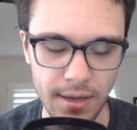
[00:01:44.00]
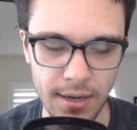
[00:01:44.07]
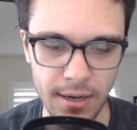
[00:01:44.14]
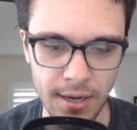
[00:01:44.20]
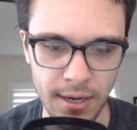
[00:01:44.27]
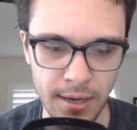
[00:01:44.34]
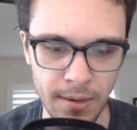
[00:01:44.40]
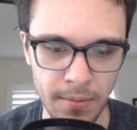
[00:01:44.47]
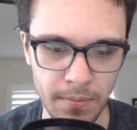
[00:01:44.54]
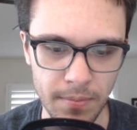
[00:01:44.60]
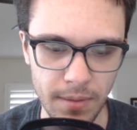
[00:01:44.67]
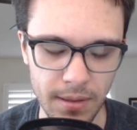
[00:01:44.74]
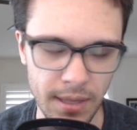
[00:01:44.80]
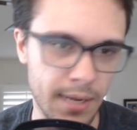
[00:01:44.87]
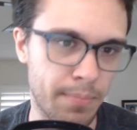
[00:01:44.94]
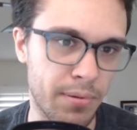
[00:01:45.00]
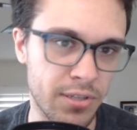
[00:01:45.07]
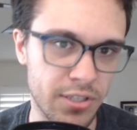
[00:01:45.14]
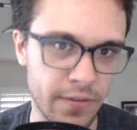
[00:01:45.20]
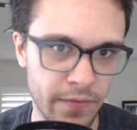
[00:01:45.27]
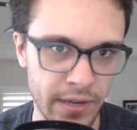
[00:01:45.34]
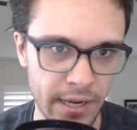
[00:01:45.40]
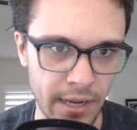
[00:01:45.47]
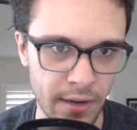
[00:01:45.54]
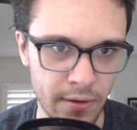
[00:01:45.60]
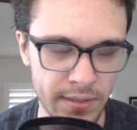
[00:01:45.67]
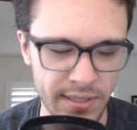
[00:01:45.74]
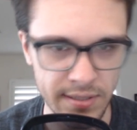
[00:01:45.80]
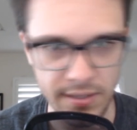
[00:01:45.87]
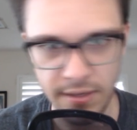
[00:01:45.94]
um, like a bunch of
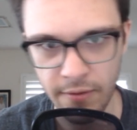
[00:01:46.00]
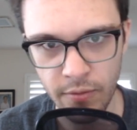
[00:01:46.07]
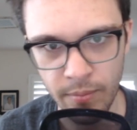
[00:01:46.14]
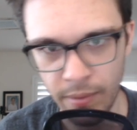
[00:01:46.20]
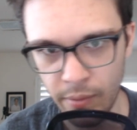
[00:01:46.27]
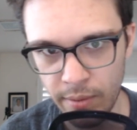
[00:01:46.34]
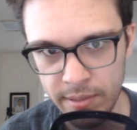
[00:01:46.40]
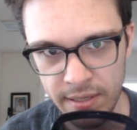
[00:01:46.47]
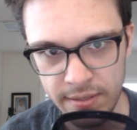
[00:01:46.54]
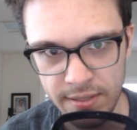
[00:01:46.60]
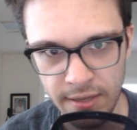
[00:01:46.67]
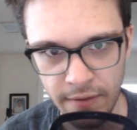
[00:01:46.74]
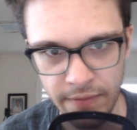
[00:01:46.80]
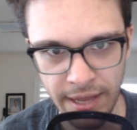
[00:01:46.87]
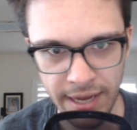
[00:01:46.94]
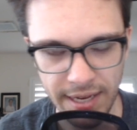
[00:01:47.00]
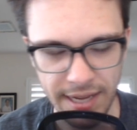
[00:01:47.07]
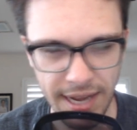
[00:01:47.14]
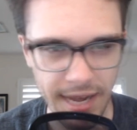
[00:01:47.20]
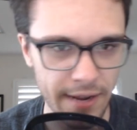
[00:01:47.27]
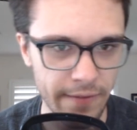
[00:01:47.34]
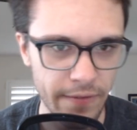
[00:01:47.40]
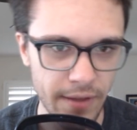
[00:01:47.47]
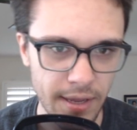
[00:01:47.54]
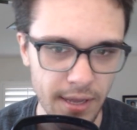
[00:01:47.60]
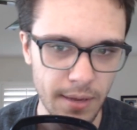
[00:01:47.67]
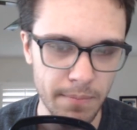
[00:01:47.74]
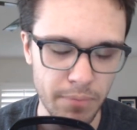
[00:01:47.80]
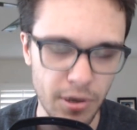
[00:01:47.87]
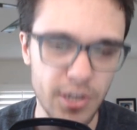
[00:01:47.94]
videos and stuff from my website and stuff that kind of
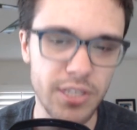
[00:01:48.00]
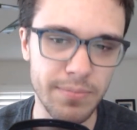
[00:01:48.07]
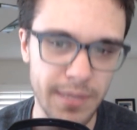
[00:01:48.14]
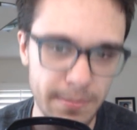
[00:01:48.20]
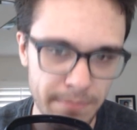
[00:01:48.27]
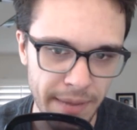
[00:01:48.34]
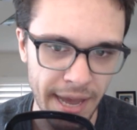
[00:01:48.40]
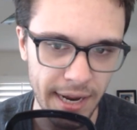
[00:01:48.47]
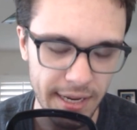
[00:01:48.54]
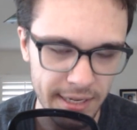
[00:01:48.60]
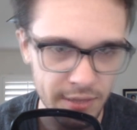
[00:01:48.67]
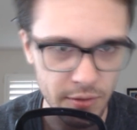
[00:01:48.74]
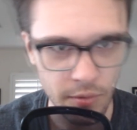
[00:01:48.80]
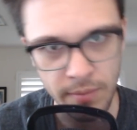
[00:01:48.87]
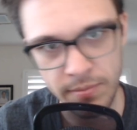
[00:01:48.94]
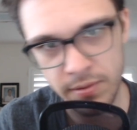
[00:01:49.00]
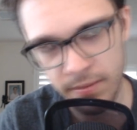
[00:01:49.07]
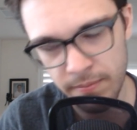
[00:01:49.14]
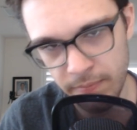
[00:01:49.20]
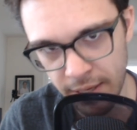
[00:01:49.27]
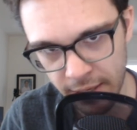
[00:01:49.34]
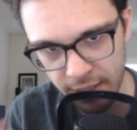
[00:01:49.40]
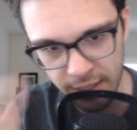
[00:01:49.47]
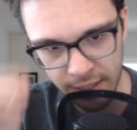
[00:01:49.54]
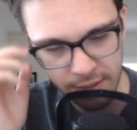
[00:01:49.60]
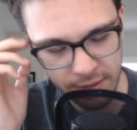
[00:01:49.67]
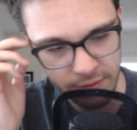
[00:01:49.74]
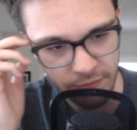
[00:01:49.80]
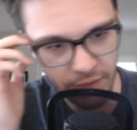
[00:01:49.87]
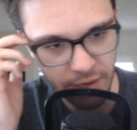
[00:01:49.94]
pushed me back in terms of making
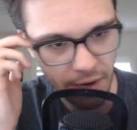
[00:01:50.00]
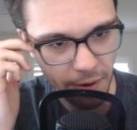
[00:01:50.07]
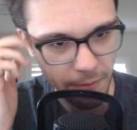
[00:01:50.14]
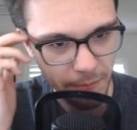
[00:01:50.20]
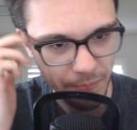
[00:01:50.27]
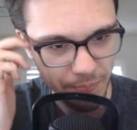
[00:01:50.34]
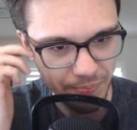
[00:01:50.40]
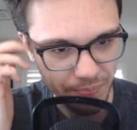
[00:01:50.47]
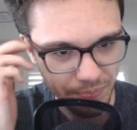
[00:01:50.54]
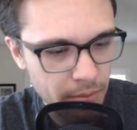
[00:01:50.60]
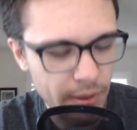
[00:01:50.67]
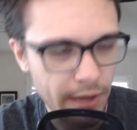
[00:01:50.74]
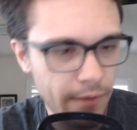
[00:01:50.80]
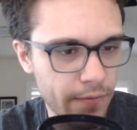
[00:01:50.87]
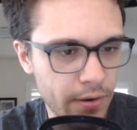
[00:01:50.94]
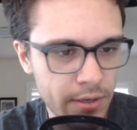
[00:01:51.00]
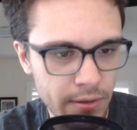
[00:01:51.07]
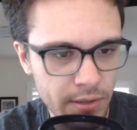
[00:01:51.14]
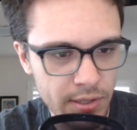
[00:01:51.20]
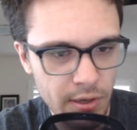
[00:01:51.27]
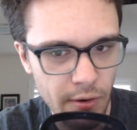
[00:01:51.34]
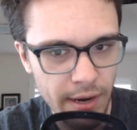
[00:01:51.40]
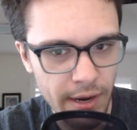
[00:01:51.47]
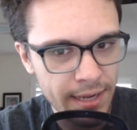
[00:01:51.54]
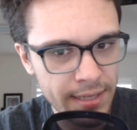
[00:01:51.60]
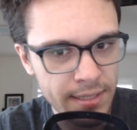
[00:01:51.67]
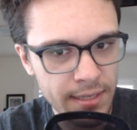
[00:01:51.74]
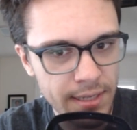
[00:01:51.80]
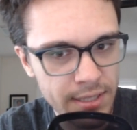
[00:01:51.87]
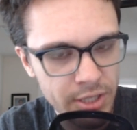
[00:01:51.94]
this video. But without further ado, let's go ahead
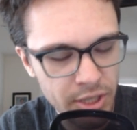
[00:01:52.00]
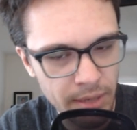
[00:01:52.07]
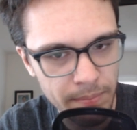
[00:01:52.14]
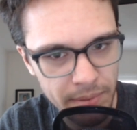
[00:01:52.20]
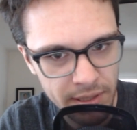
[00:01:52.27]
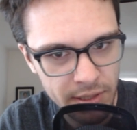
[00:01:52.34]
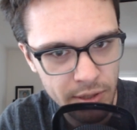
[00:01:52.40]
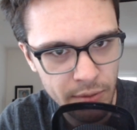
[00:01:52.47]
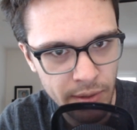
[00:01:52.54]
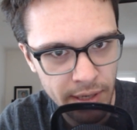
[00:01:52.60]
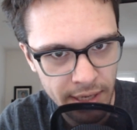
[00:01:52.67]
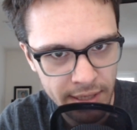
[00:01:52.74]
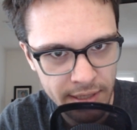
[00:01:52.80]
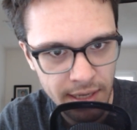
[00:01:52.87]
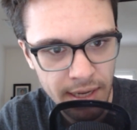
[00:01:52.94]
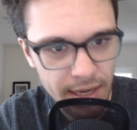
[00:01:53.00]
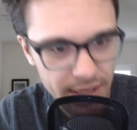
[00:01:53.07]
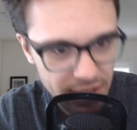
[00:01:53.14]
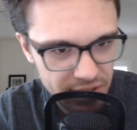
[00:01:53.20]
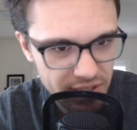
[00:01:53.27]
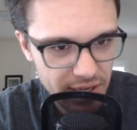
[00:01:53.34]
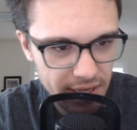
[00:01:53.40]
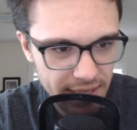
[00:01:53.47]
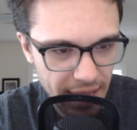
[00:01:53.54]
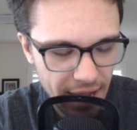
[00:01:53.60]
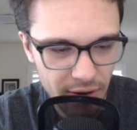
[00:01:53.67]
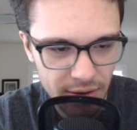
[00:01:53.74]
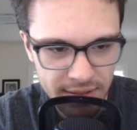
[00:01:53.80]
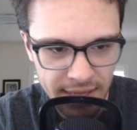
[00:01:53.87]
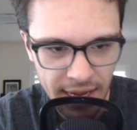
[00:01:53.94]
and jump into it and discuss
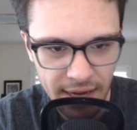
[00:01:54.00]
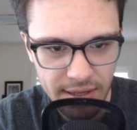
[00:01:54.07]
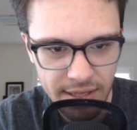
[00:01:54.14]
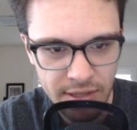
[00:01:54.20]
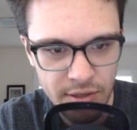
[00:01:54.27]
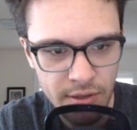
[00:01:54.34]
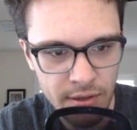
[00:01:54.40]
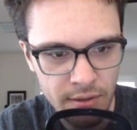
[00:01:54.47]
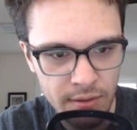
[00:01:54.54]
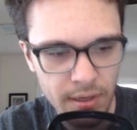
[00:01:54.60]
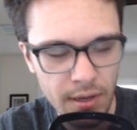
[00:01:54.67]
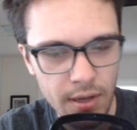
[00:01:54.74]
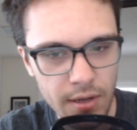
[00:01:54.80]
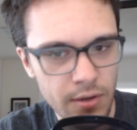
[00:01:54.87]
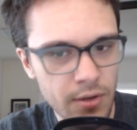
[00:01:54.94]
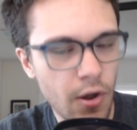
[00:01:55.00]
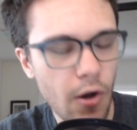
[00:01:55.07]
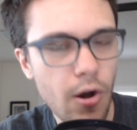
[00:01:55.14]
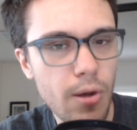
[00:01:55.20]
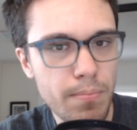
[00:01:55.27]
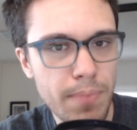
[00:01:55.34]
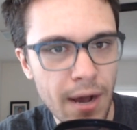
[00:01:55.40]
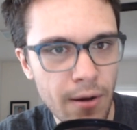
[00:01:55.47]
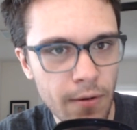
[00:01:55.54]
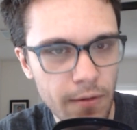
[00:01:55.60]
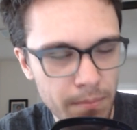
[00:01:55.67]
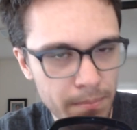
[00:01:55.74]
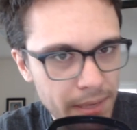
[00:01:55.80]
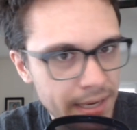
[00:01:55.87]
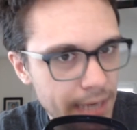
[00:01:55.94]
how exactly you can go
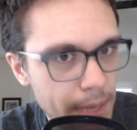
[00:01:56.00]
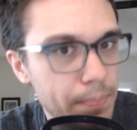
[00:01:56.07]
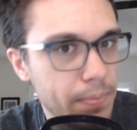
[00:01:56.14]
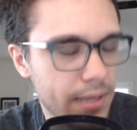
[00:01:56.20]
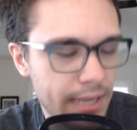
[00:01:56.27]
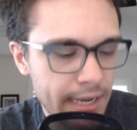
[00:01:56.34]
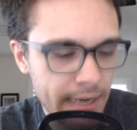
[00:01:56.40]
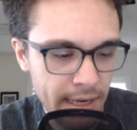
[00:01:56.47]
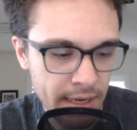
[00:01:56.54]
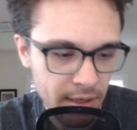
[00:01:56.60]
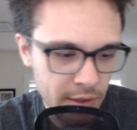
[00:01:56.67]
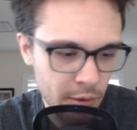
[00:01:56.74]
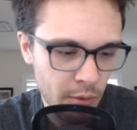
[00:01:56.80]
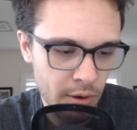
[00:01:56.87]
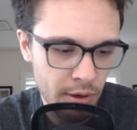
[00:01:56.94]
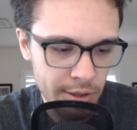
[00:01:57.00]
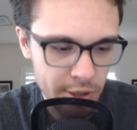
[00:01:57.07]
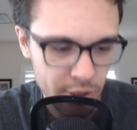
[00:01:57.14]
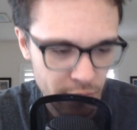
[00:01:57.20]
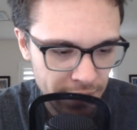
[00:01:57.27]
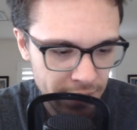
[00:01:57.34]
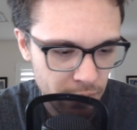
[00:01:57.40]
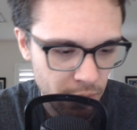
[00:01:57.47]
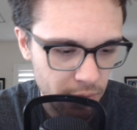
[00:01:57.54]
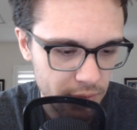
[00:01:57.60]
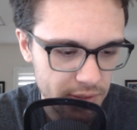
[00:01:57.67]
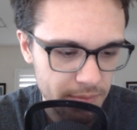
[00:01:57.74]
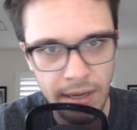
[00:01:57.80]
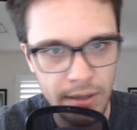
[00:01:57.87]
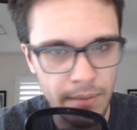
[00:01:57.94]
about manipulating your trait
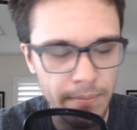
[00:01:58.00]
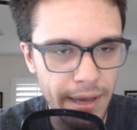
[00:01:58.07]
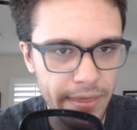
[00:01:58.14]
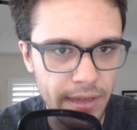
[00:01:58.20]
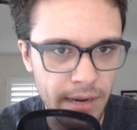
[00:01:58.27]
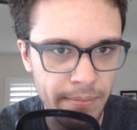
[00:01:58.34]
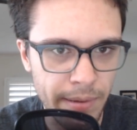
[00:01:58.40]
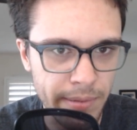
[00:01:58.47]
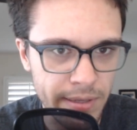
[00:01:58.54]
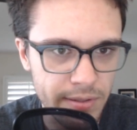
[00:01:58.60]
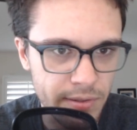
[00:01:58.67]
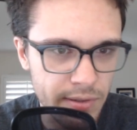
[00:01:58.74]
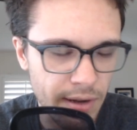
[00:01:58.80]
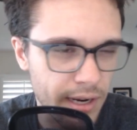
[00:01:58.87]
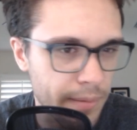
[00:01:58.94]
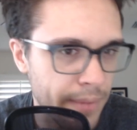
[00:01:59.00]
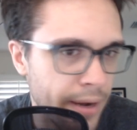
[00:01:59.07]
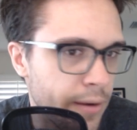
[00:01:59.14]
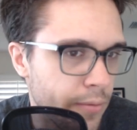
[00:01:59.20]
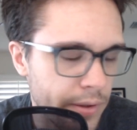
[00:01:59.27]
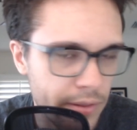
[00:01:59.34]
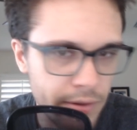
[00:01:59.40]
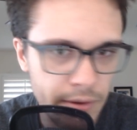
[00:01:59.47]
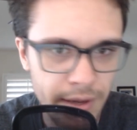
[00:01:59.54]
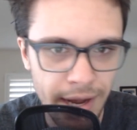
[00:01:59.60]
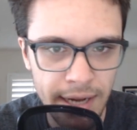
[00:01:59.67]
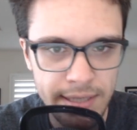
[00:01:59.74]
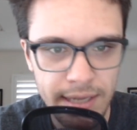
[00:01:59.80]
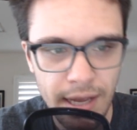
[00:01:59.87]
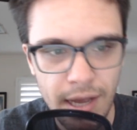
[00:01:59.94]
rolls. Now, the method I'm about to talk about with you
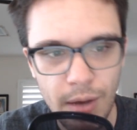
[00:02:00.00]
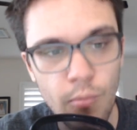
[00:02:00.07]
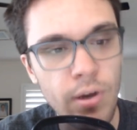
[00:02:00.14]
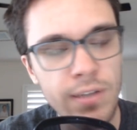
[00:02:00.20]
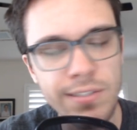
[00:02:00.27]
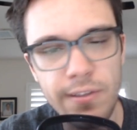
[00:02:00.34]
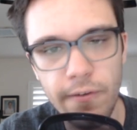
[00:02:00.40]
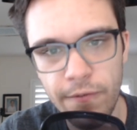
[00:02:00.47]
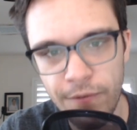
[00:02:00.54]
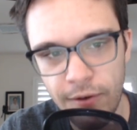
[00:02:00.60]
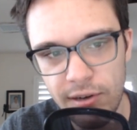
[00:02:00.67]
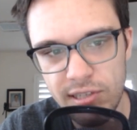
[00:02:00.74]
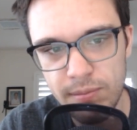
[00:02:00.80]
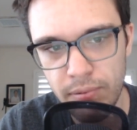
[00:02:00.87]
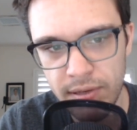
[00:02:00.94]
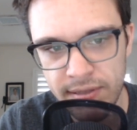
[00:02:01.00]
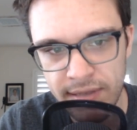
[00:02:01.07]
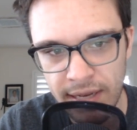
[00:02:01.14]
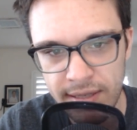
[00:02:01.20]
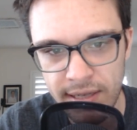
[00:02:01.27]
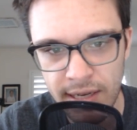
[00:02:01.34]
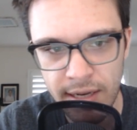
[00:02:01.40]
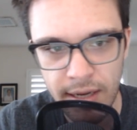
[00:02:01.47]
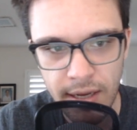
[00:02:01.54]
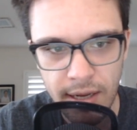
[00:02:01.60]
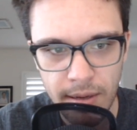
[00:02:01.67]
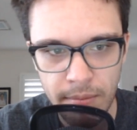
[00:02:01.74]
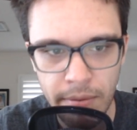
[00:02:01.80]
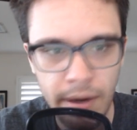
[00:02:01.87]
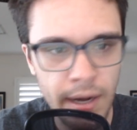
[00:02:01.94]
guys was first presented
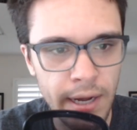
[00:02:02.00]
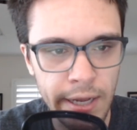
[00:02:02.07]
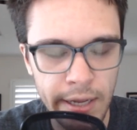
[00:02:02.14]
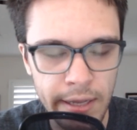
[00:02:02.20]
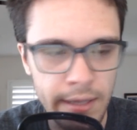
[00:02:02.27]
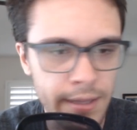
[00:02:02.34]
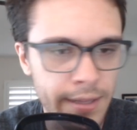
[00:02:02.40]
by